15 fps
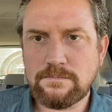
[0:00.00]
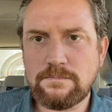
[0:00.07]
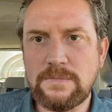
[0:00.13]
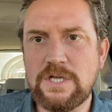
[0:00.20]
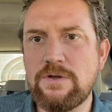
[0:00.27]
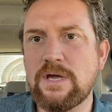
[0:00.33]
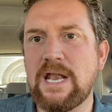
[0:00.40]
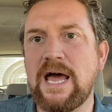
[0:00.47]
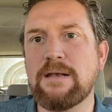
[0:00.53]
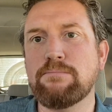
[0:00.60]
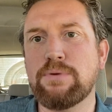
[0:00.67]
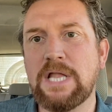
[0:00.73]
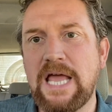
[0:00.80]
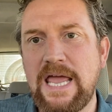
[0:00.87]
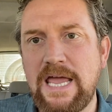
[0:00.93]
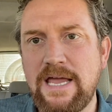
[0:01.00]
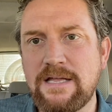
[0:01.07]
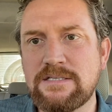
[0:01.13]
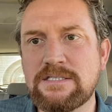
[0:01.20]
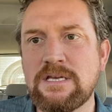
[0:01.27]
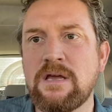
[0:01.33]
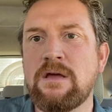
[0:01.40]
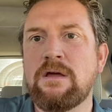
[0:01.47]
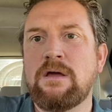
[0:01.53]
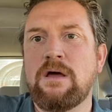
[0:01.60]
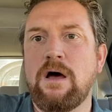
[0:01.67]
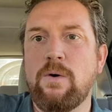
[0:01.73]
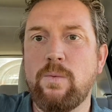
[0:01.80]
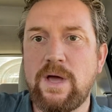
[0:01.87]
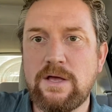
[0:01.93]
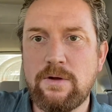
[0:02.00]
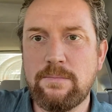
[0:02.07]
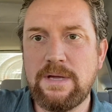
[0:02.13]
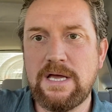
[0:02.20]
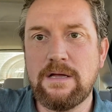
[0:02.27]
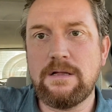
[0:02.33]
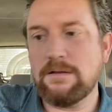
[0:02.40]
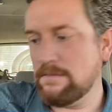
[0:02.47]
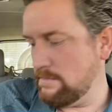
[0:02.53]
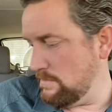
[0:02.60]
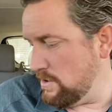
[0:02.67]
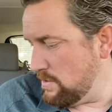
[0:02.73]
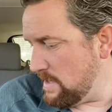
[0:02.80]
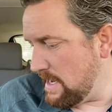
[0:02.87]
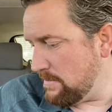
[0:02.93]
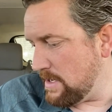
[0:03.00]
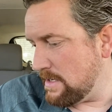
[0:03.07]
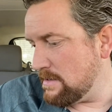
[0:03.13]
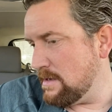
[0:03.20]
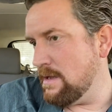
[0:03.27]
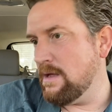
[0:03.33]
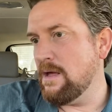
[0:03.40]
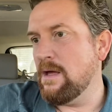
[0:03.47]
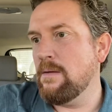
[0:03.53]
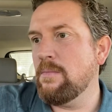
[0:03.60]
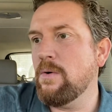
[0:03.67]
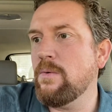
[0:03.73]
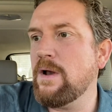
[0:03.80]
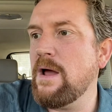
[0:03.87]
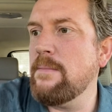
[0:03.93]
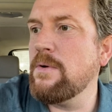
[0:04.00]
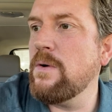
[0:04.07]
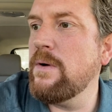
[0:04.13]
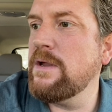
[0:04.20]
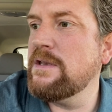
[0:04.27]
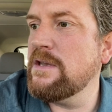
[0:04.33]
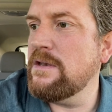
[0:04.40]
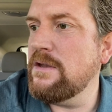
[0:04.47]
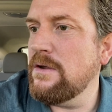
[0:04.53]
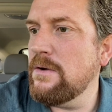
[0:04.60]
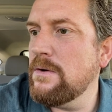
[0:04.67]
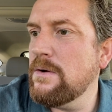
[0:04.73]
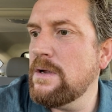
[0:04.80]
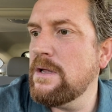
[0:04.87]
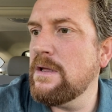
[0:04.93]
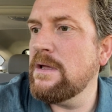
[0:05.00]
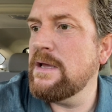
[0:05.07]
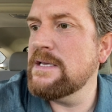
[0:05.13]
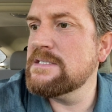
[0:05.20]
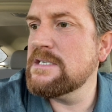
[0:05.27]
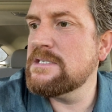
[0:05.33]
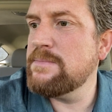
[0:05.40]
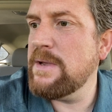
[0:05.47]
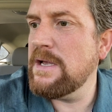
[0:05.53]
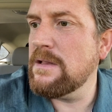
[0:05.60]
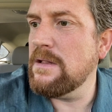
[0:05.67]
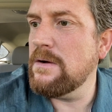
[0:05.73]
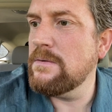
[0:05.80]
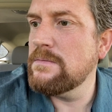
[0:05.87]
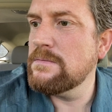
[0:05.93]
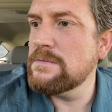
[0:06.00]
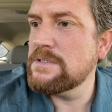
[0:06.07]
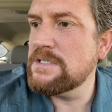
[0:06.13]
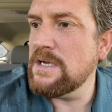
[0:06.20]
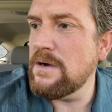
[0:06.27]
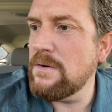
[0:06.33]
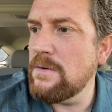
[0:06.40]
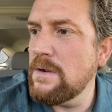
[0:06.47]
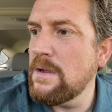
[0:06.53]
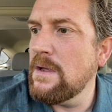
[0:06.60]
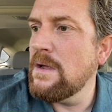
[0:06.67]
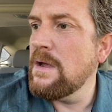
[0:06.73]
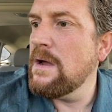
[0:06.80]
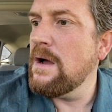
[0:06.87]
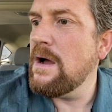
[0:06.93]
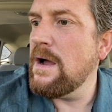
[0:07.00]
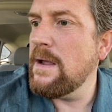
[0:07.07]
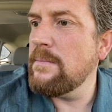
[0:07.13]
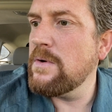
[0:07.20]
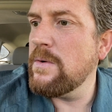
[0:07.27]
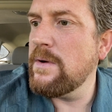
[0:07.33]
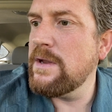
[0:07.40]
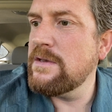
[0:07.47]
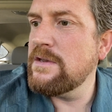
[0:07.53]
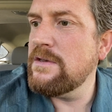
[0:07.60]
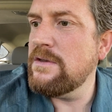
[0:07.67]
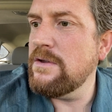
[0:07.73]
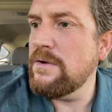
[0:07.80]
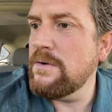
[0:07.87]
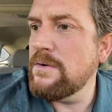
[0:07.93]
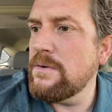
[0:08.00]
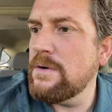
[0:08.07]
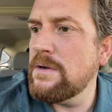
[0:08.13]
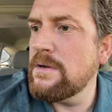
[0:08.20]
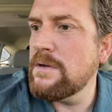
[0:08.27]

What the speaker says: you can add blades, a wiggle bill, you name it. But what I'm going to do is a spin glow. So I'm going to do